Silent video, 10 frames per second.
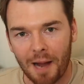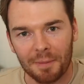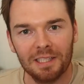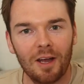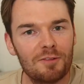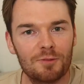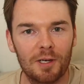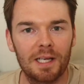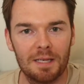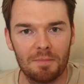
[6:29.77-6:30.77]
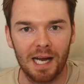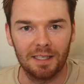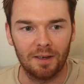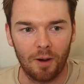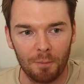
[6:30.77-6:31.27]
I mean, life's funky,
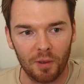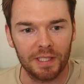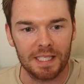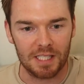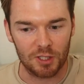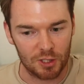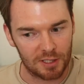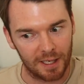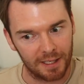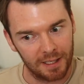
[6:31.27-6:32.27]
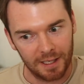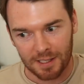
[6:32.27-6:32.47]
man. Our bodies are just like